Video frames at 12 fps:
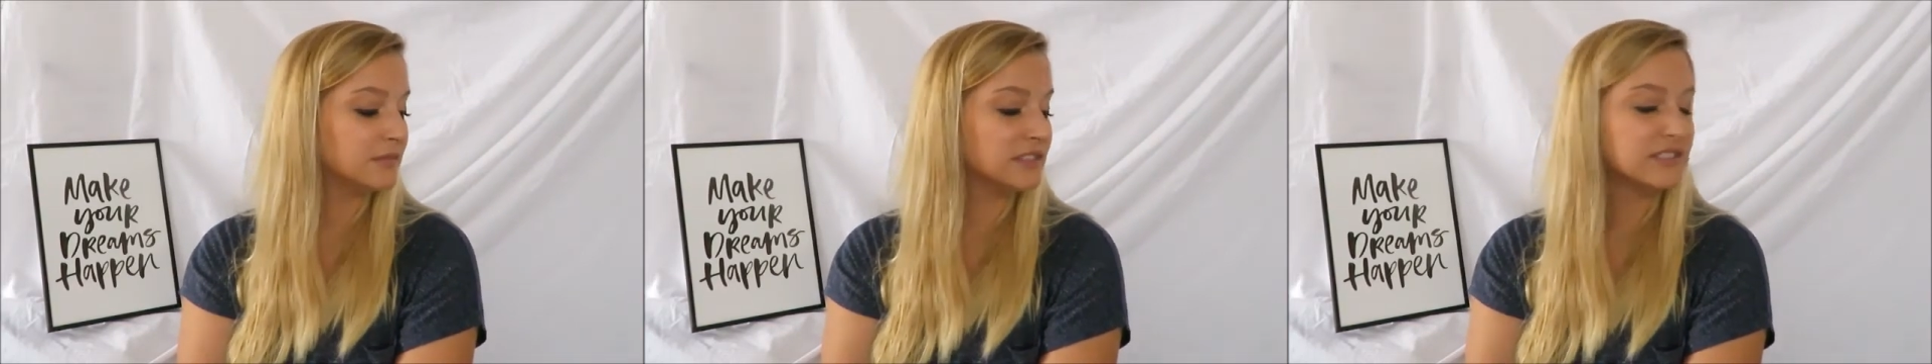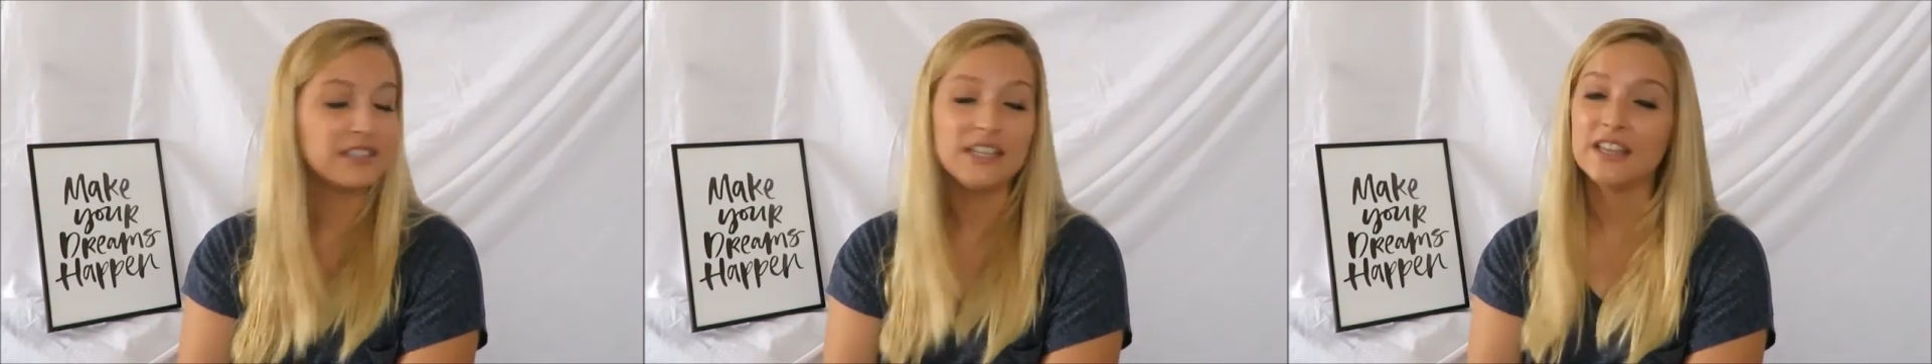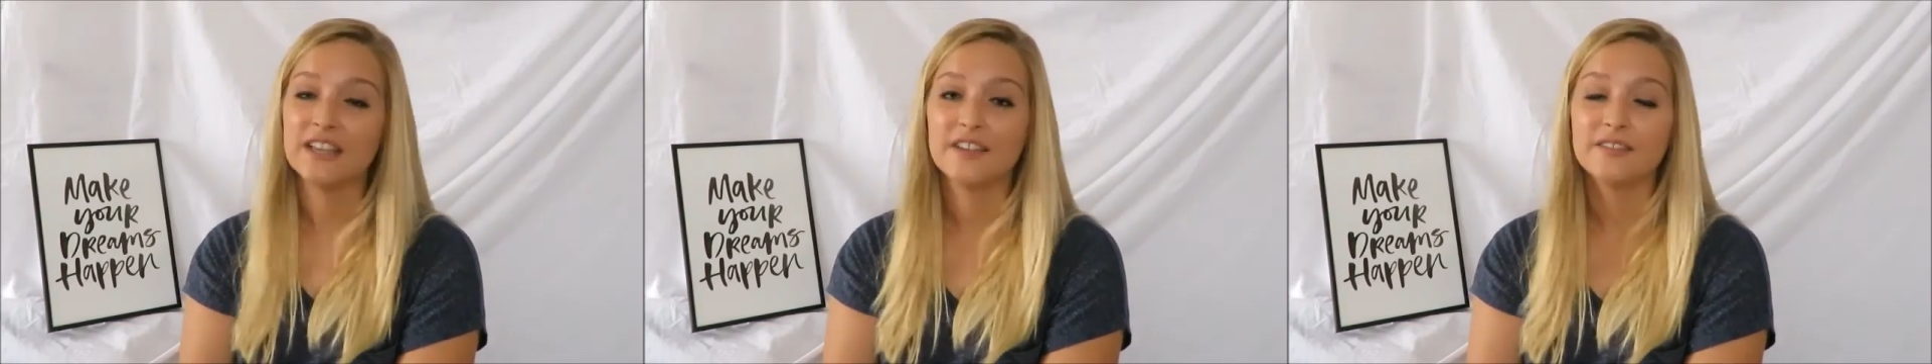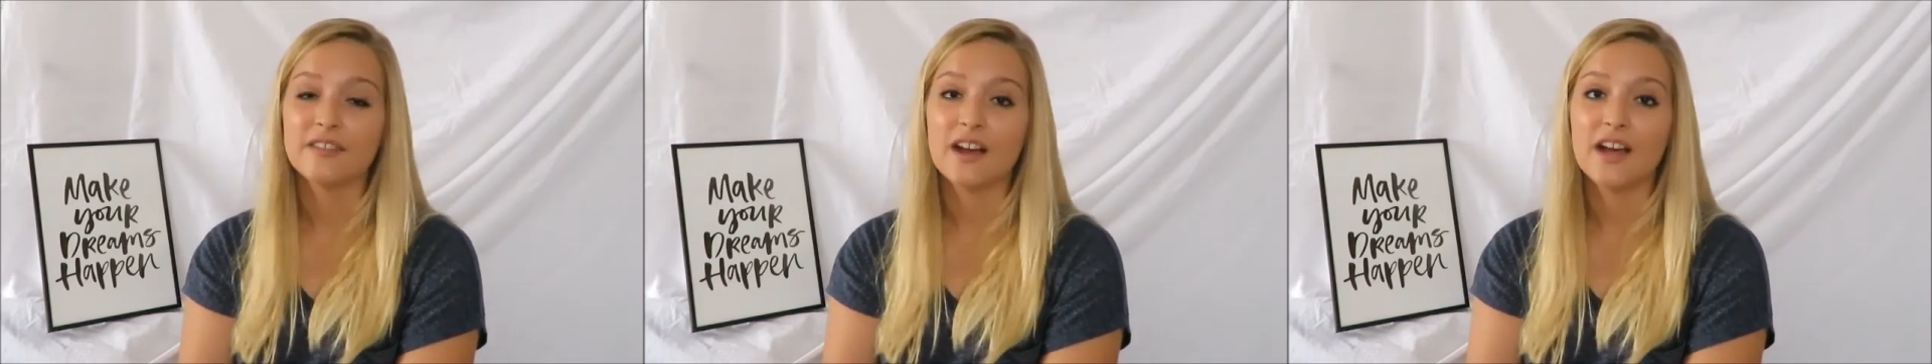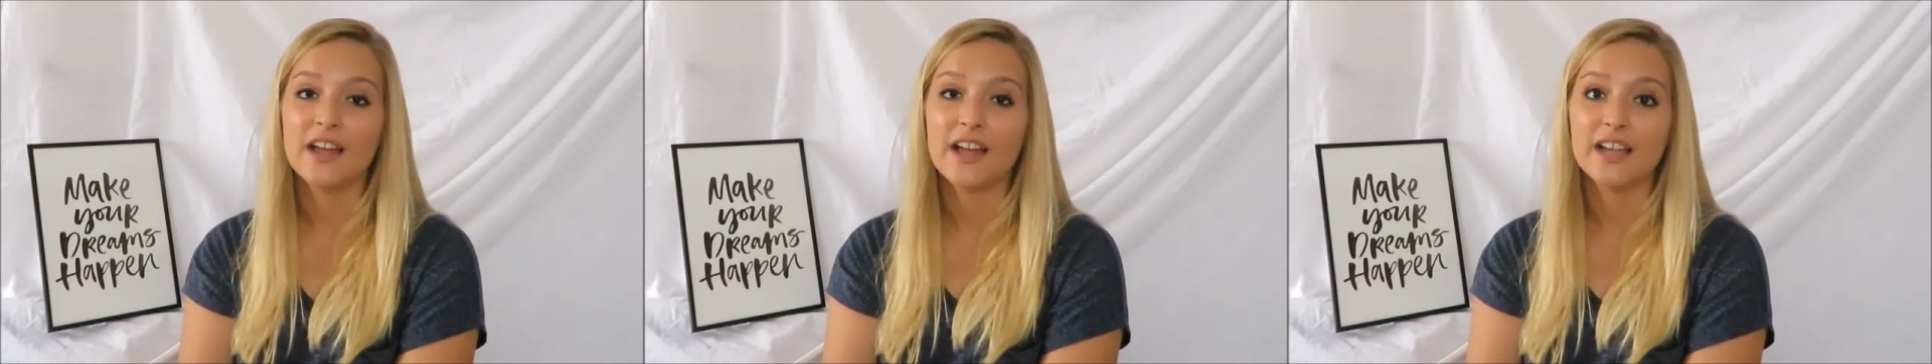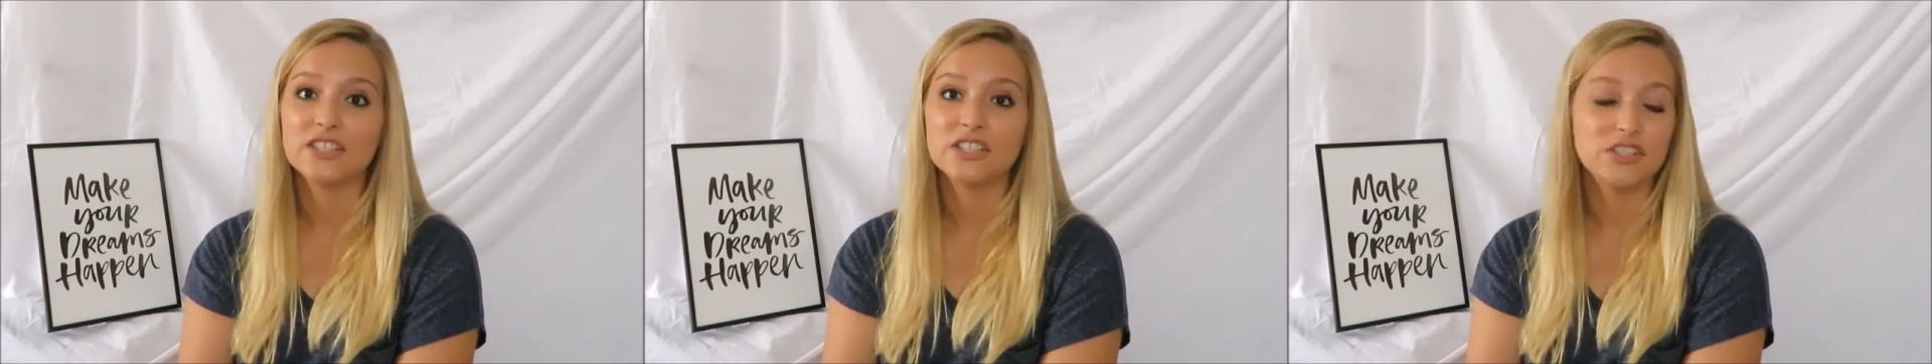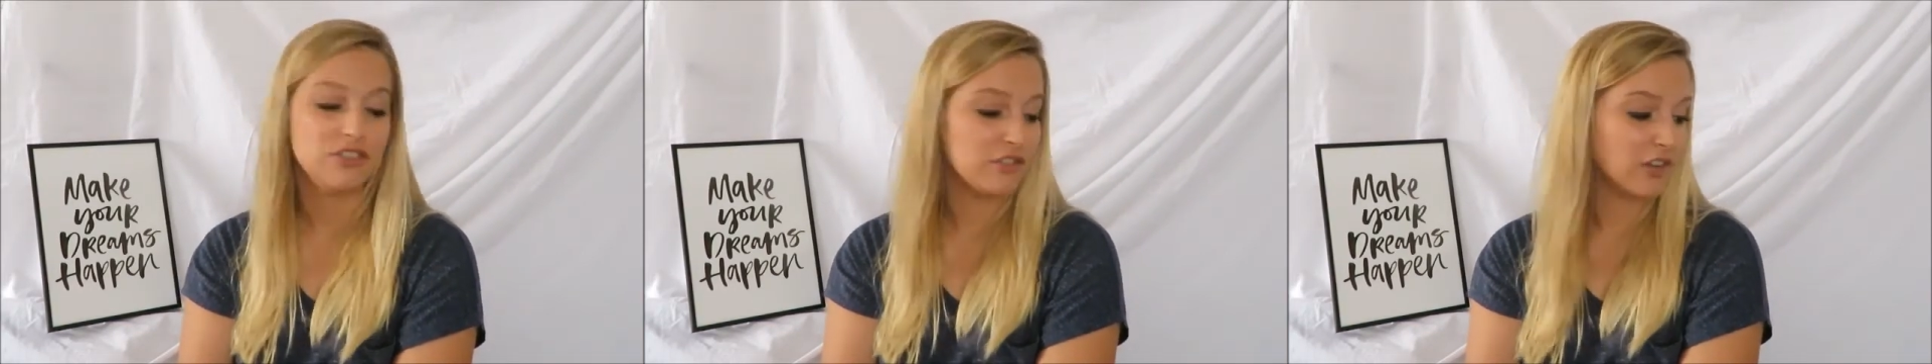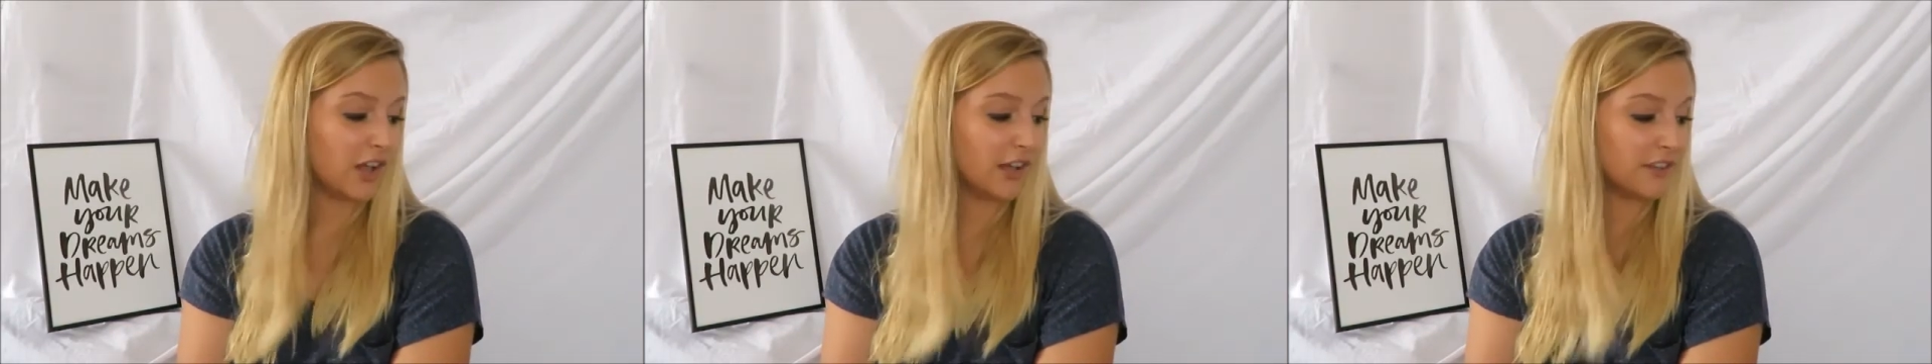see if I actually do
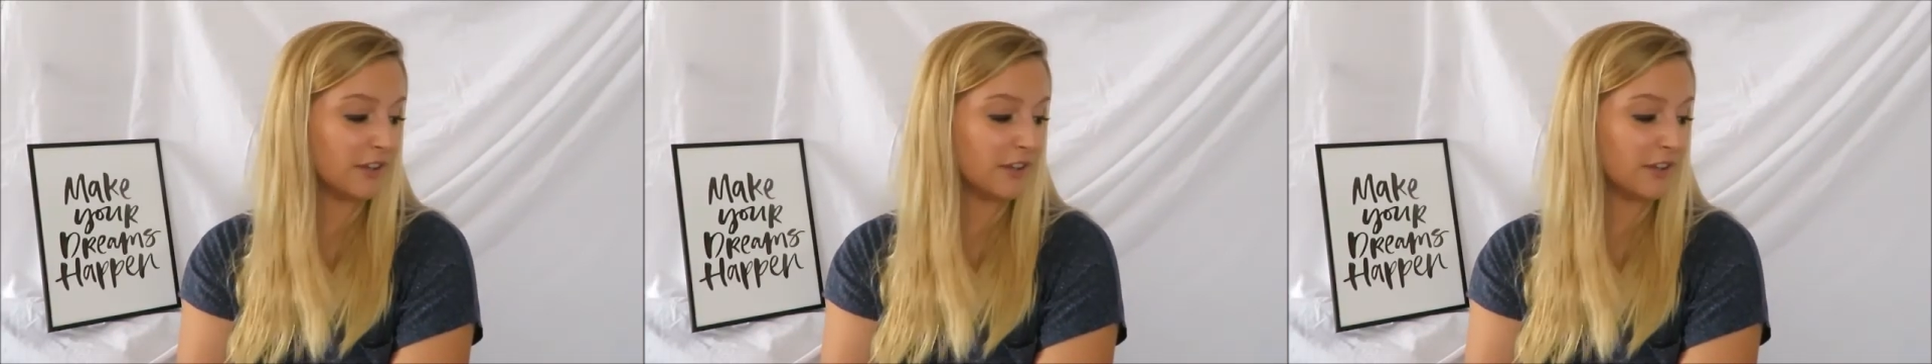like